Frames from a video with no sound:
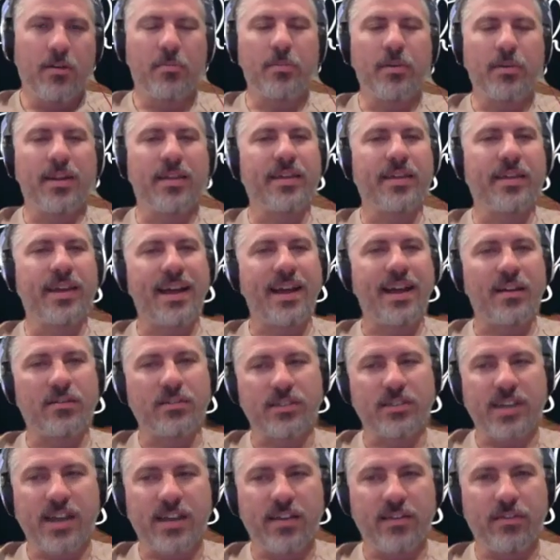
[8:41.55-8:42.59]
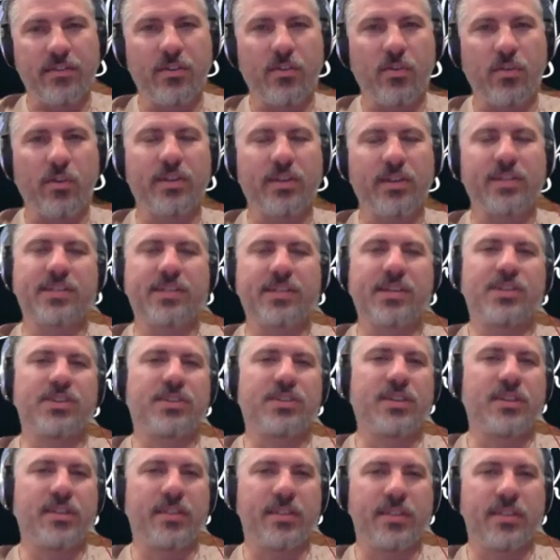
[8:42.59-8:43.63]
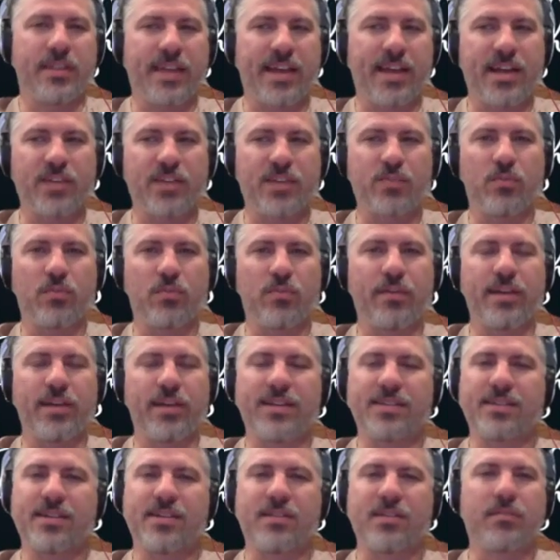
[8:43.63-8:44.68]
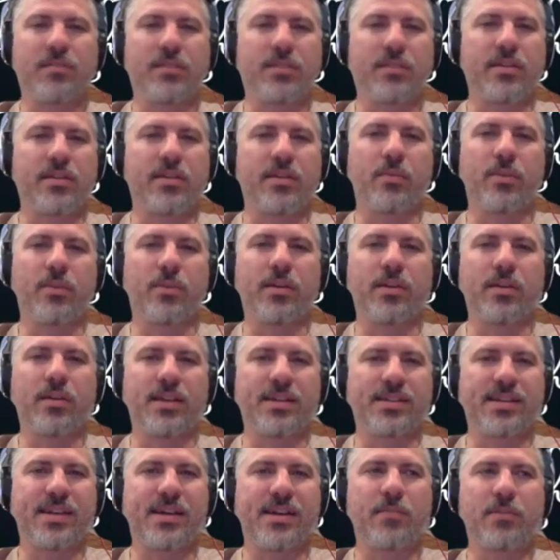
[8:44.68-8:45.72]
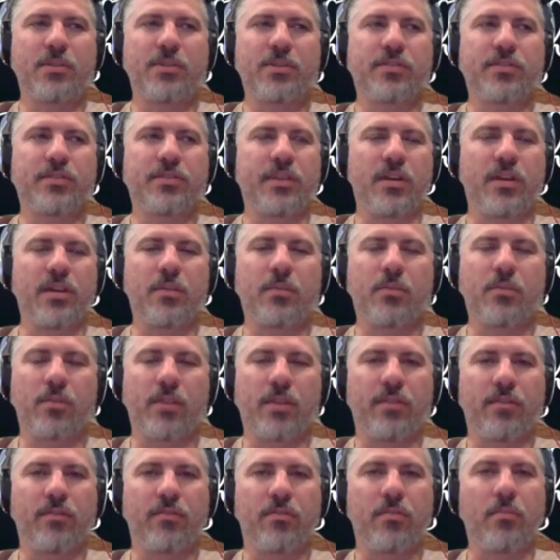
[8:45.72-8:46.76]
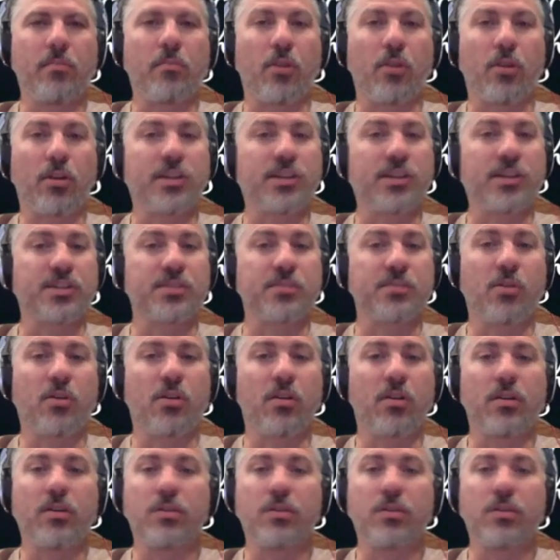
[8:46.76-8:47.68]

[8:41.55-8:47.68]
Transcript: But I think outside of the organization, I think casual fans, I don't think they realize how much of an upgrade from Marcus Smart,